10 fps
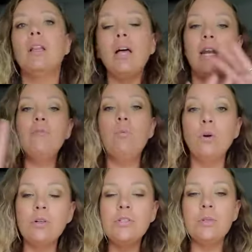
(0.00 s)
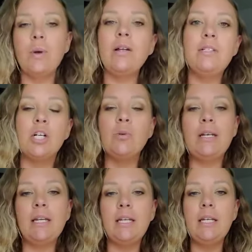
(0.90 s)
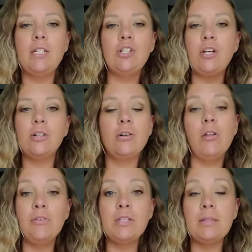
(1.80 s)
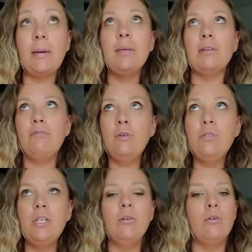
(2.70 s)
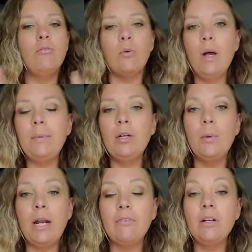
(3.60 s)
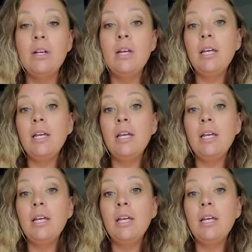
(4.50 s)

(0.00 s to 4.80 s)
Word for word: a lot of words around sexual identity and gender and all those things might be confusing or overwhelming or whatever.